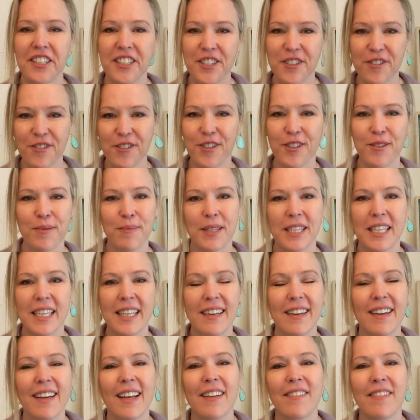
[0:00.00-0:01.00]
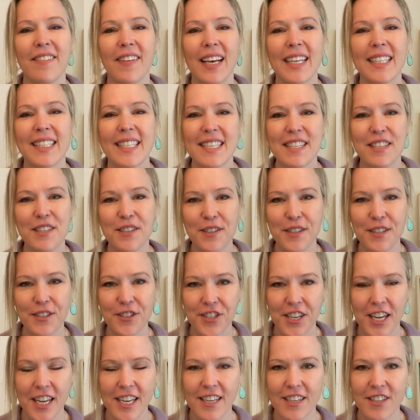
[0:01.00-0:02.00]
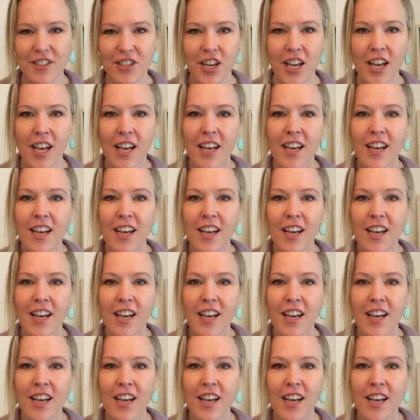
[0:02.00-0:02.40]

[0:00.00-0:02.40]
on YouTube and it advises you to change